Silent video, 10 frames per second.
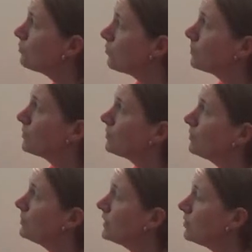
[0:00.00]

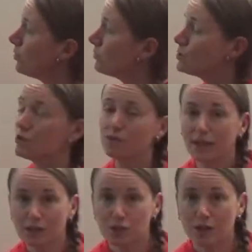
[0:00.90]
orbital can hold 2
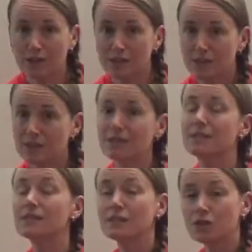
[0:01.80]
electrons. So
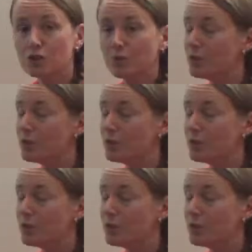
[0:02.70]
since there's 3